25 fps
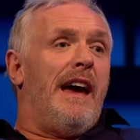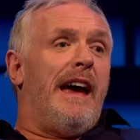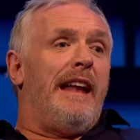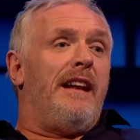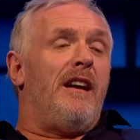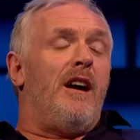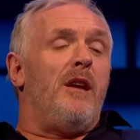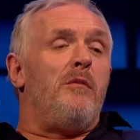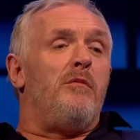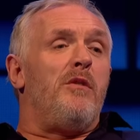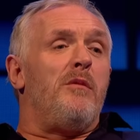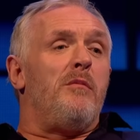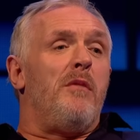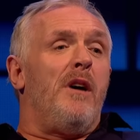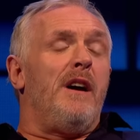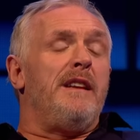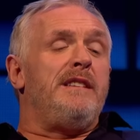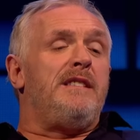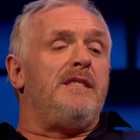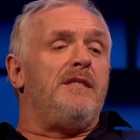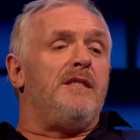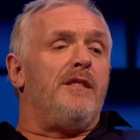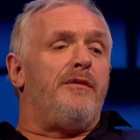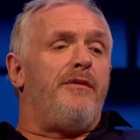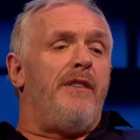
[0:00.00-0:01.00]
and I'm
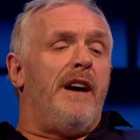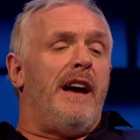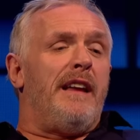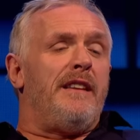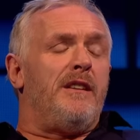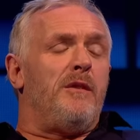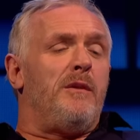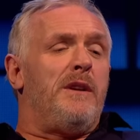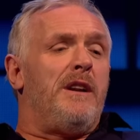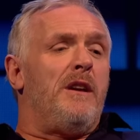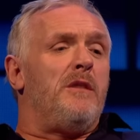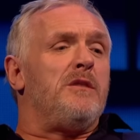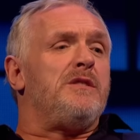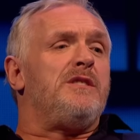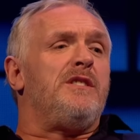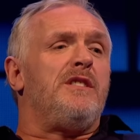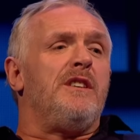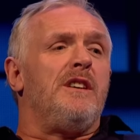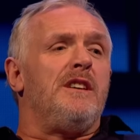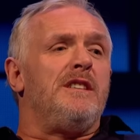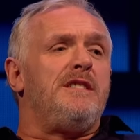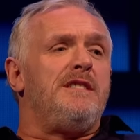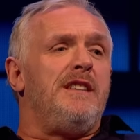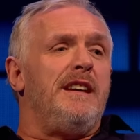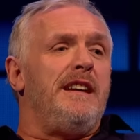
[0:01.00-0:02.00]
reminded of the fact that when I was
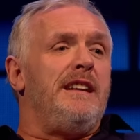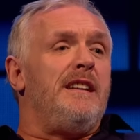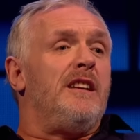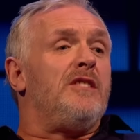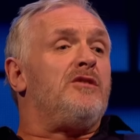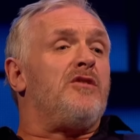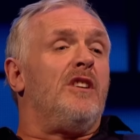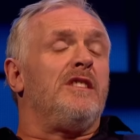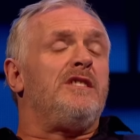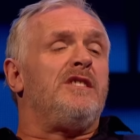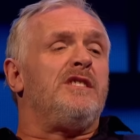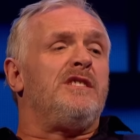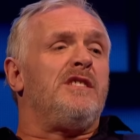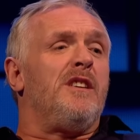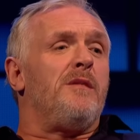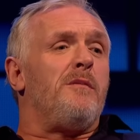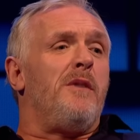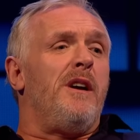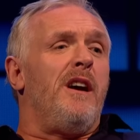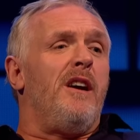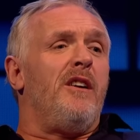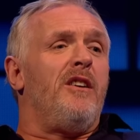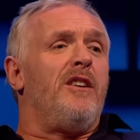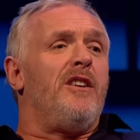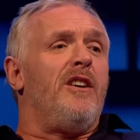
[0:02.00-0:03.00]
13, I tried to suck
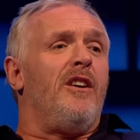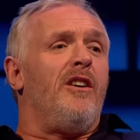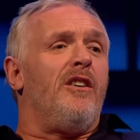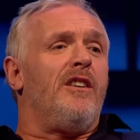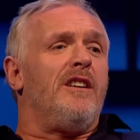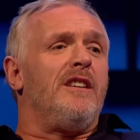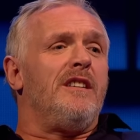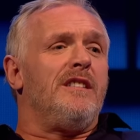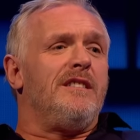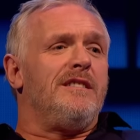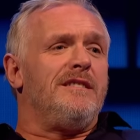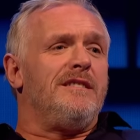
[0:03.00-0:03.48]
my own cock.